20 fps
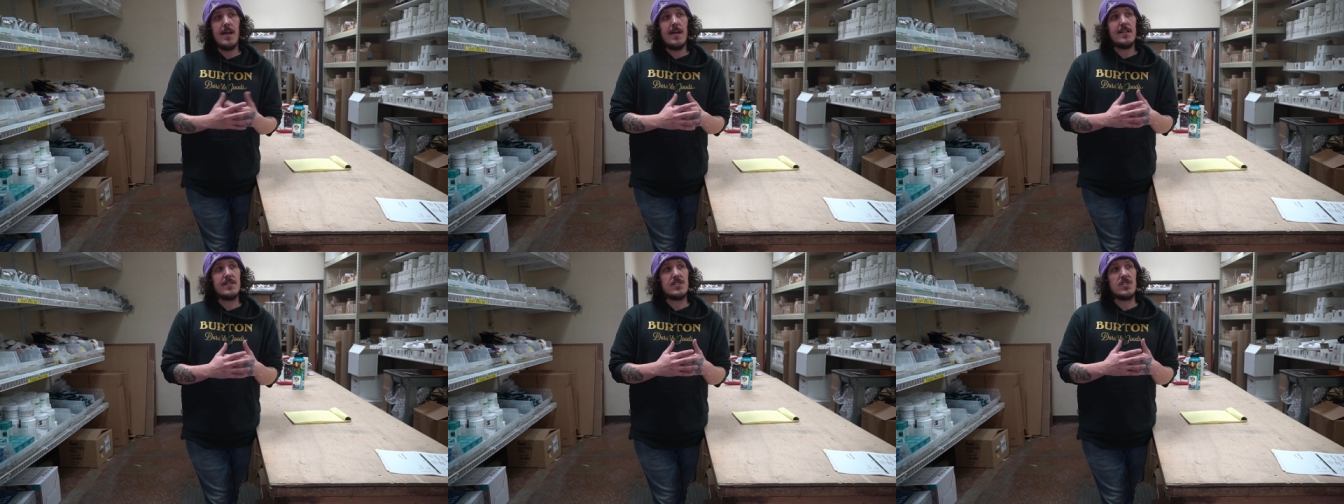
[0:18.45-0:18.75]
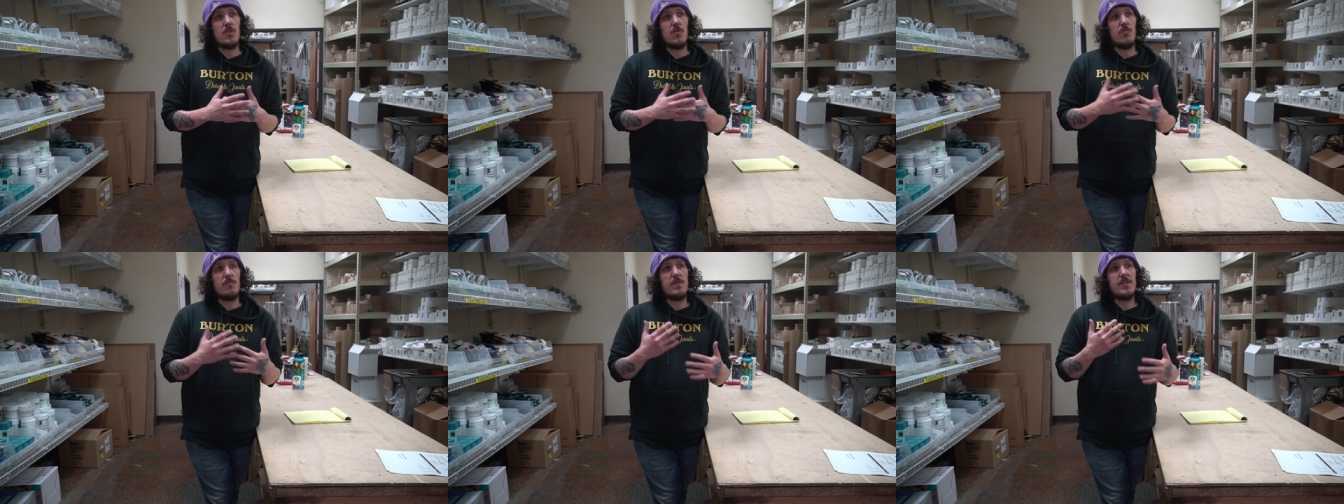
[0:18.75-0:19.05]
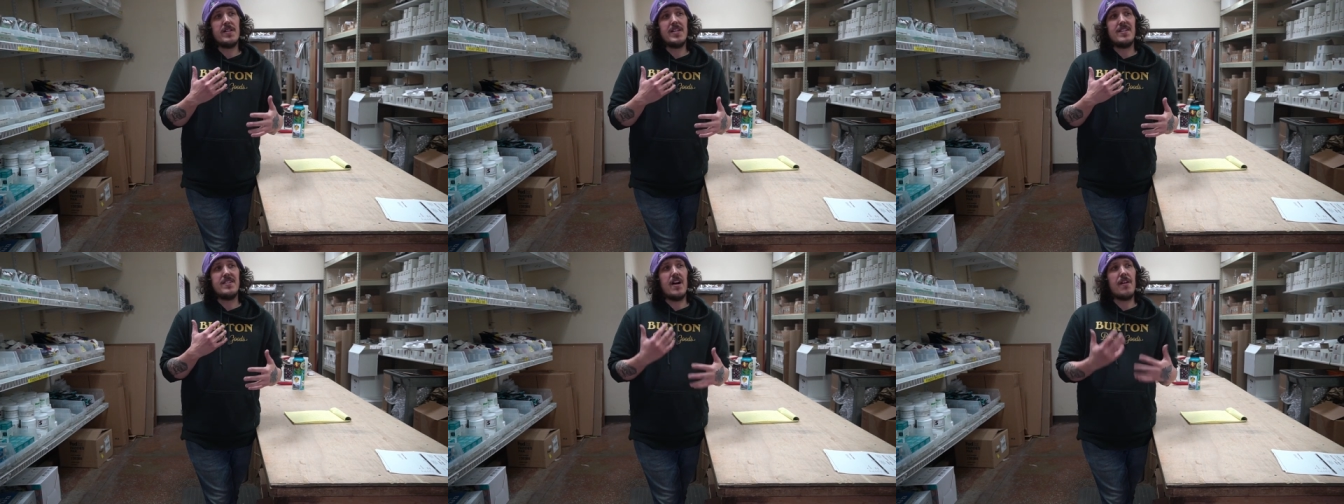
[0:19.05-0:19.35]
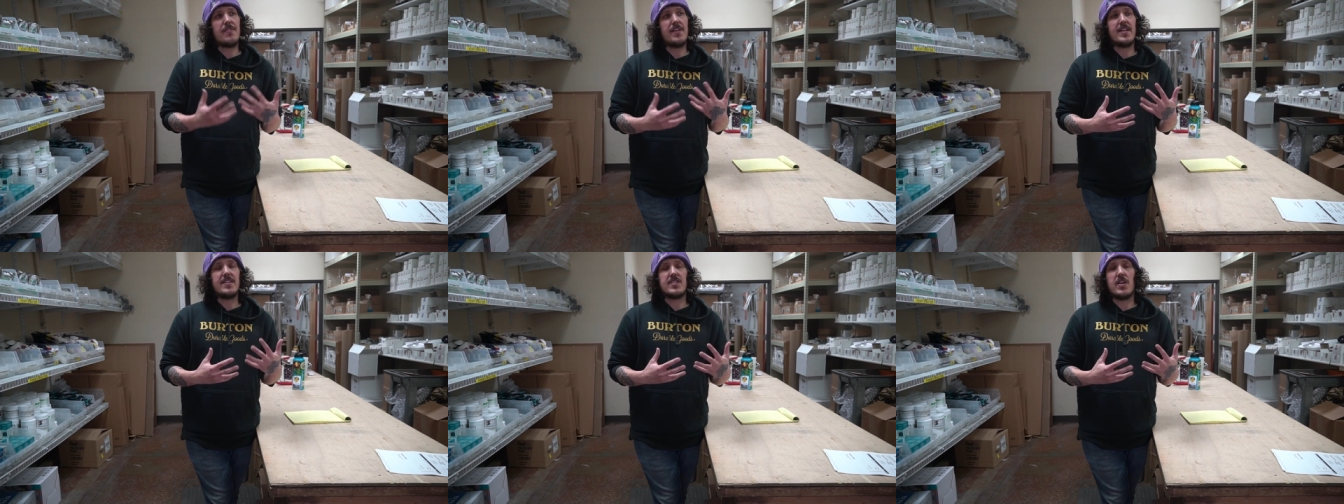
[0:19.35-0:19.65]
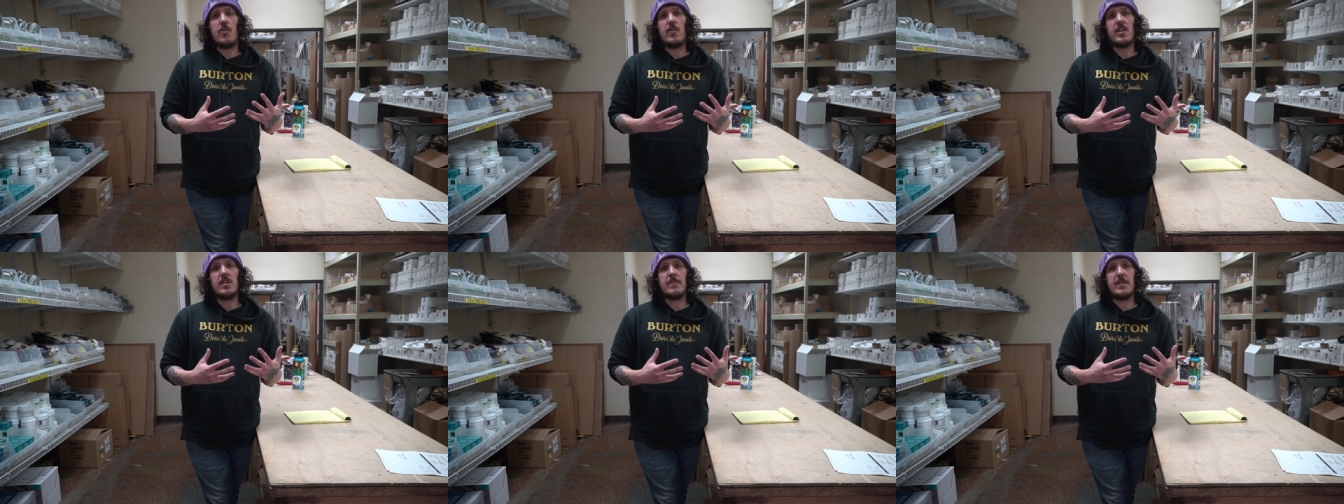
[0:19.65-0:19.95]
so really nothing is
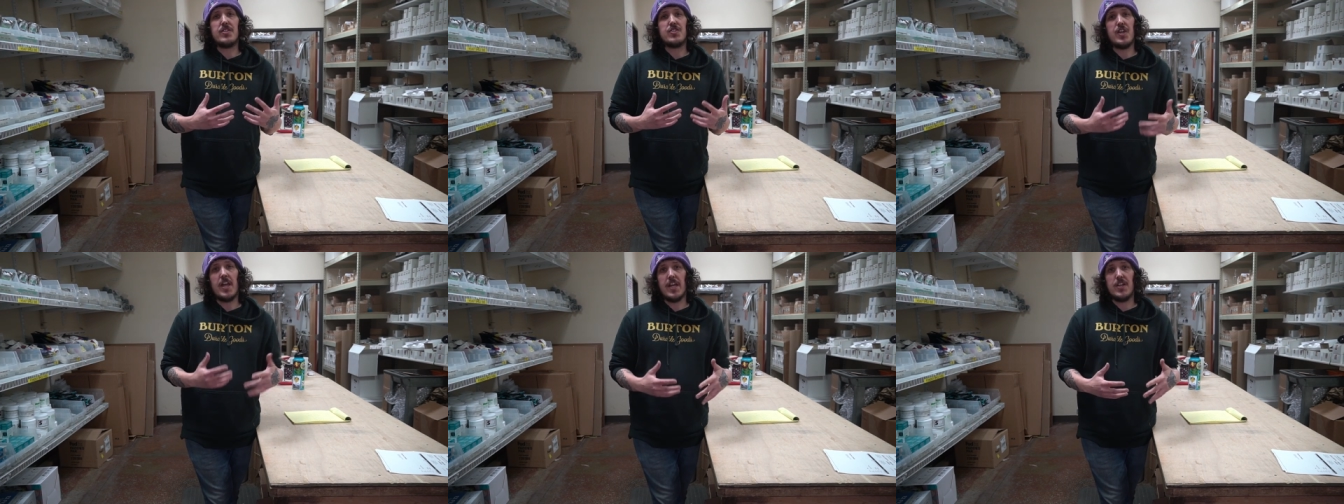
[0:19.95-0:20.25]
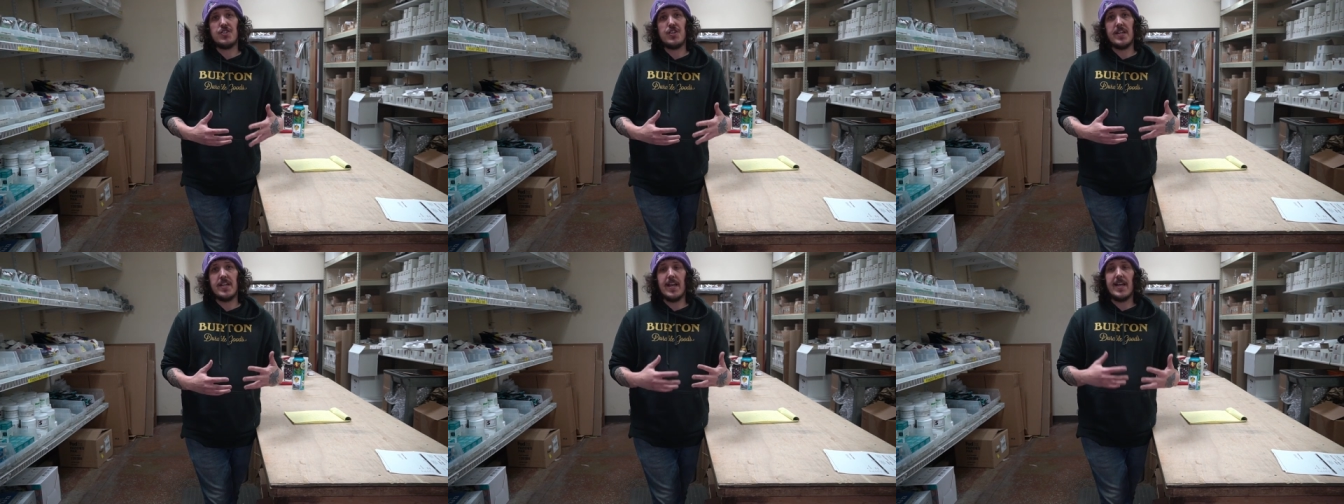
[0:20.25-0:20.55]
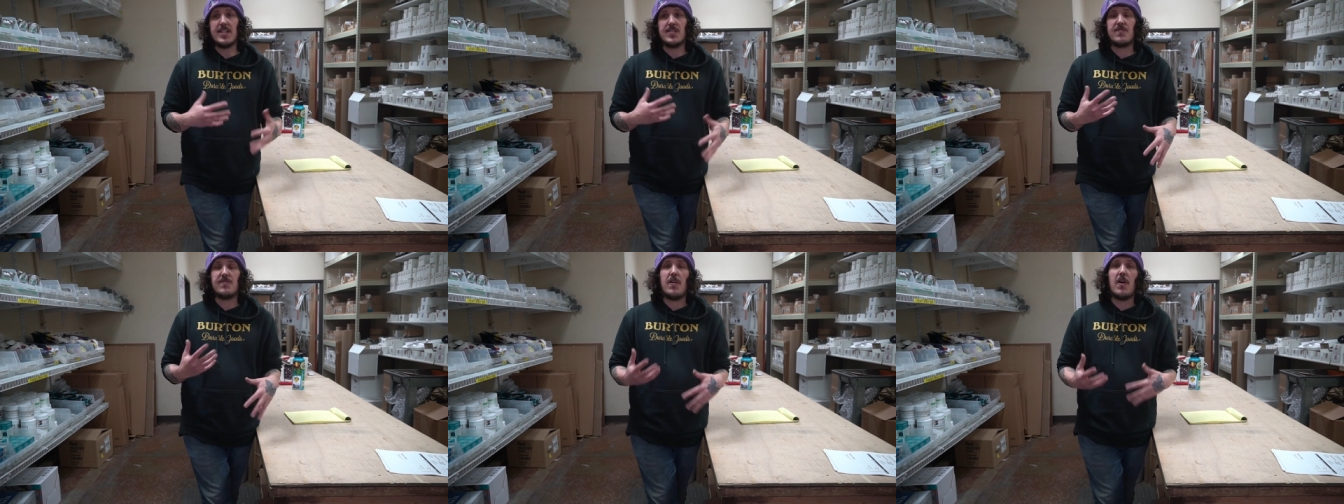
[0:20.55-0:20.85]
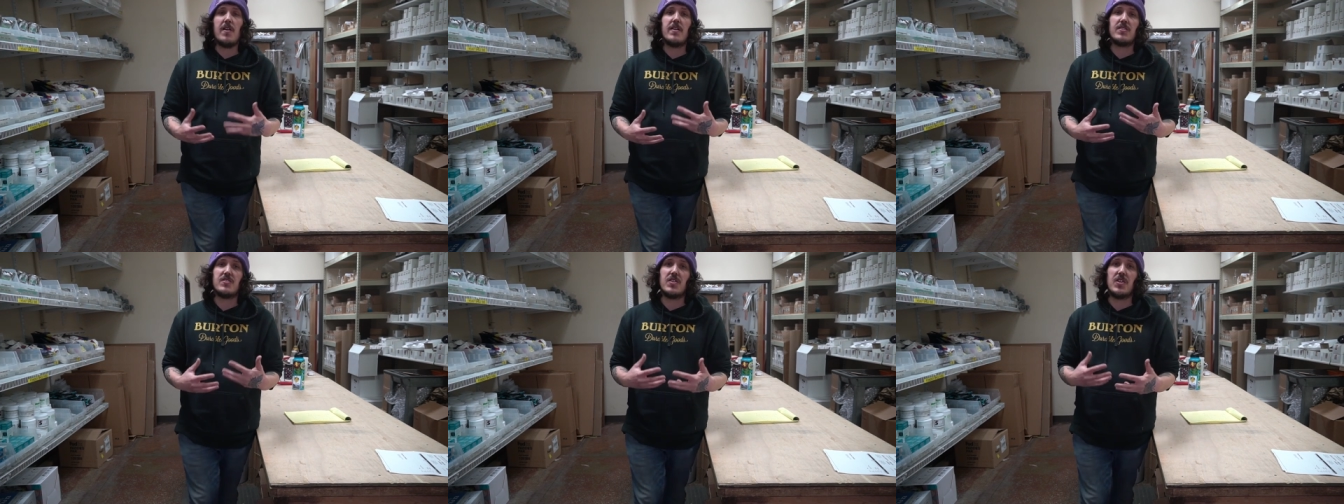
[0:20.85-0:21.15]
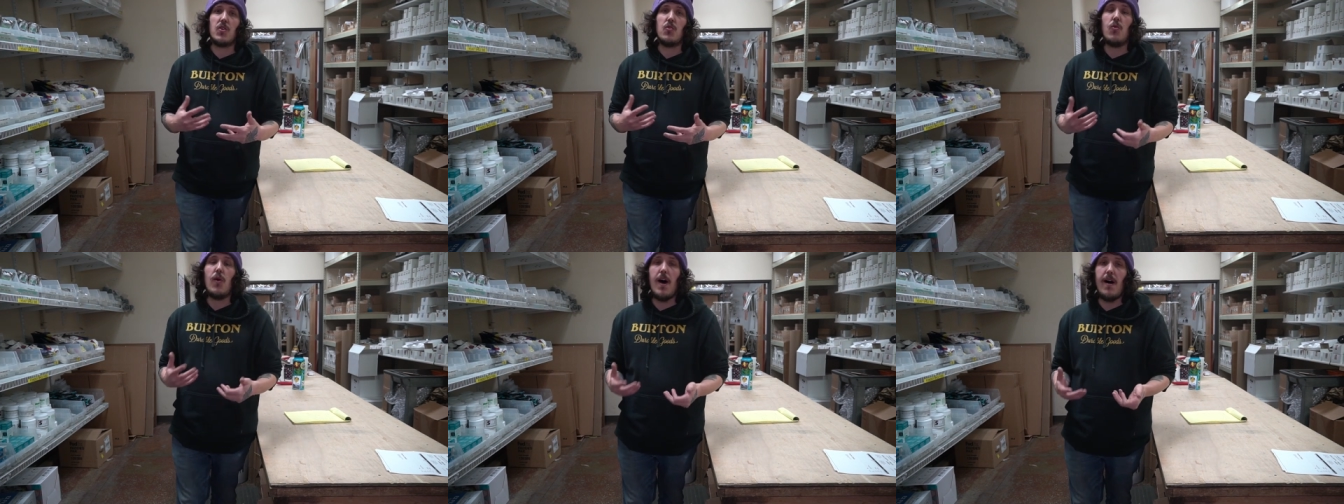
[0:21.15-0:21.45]
going to be changing as far as the
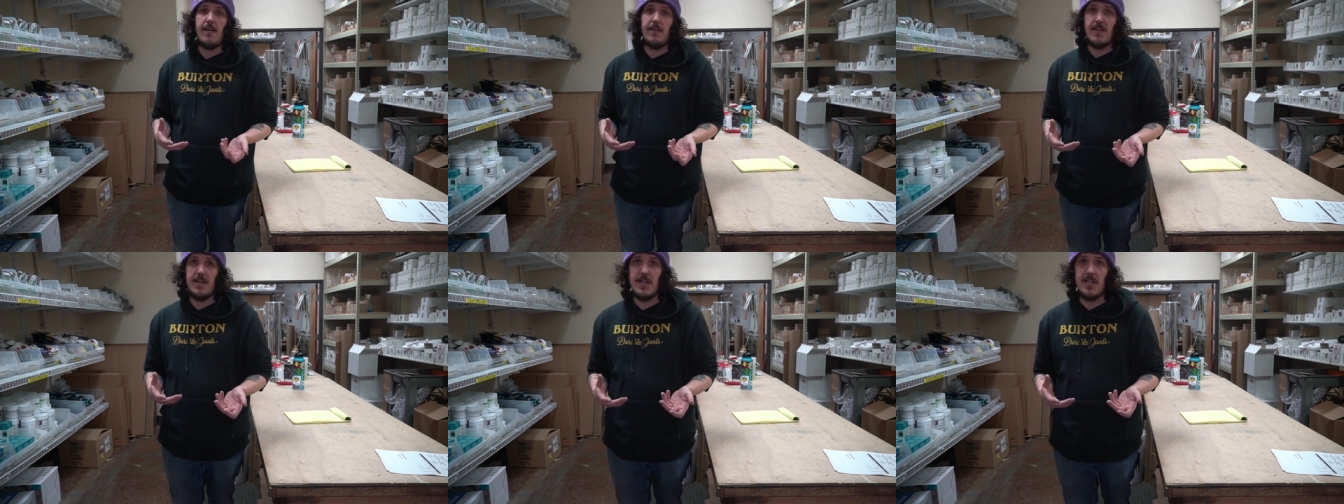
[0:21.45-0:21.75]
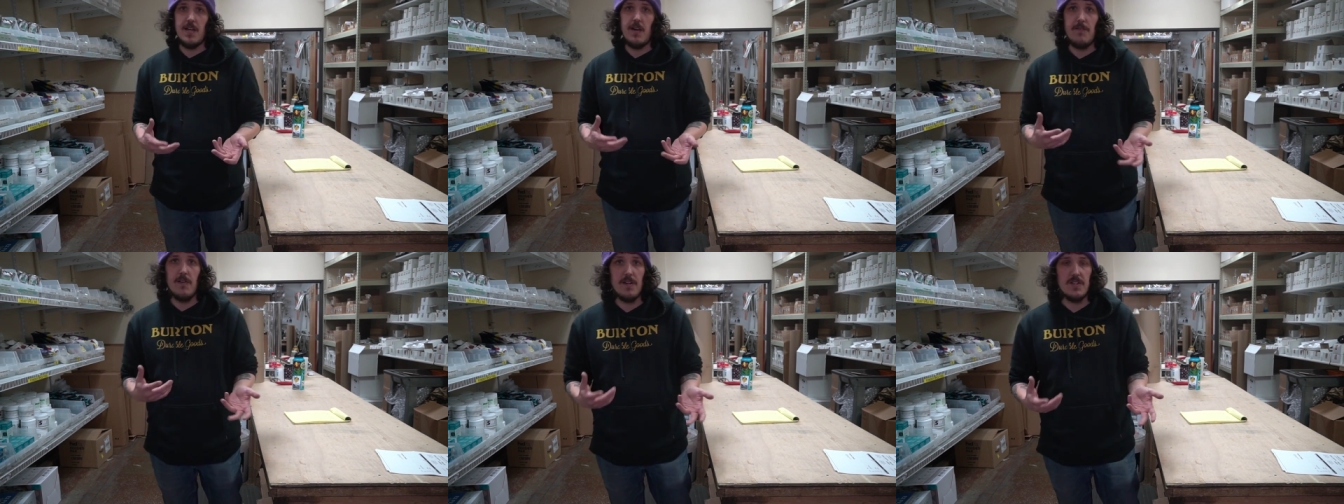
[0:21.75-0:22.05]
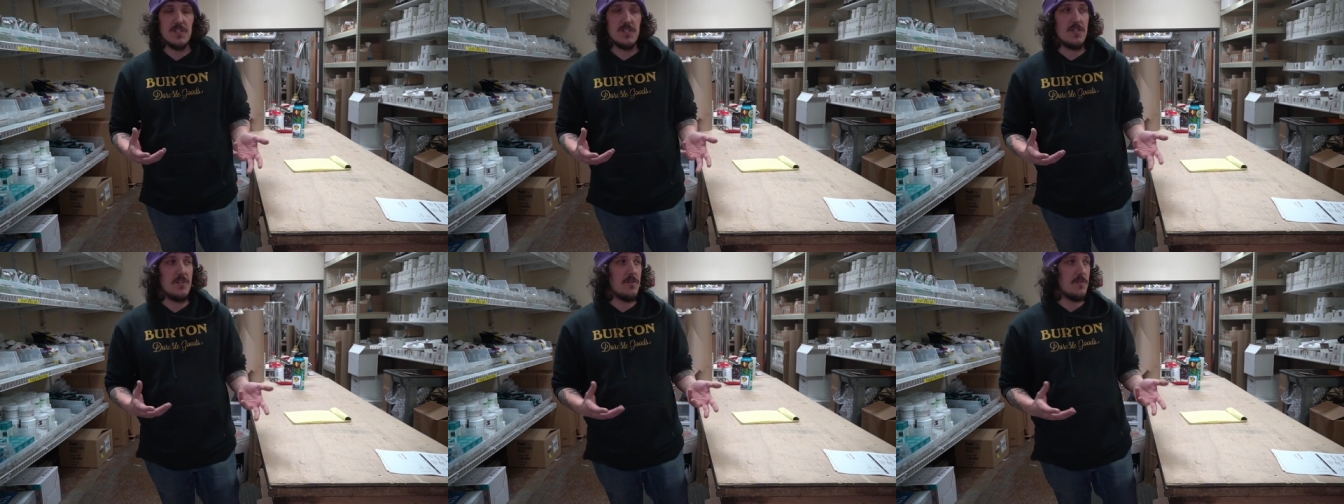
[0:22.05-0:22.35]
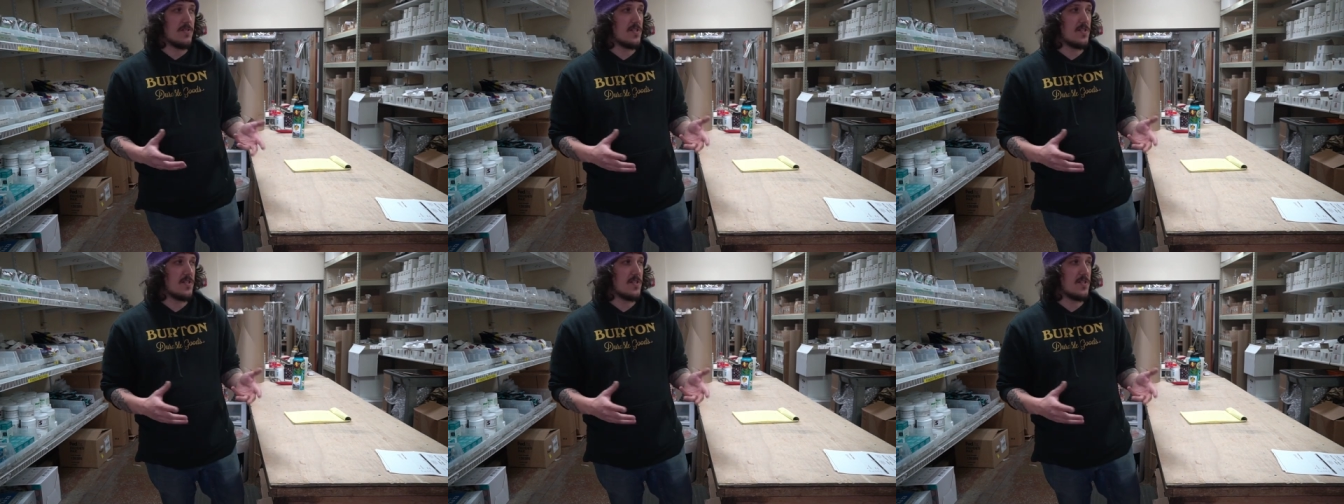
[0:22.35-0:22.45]
quality of our stills.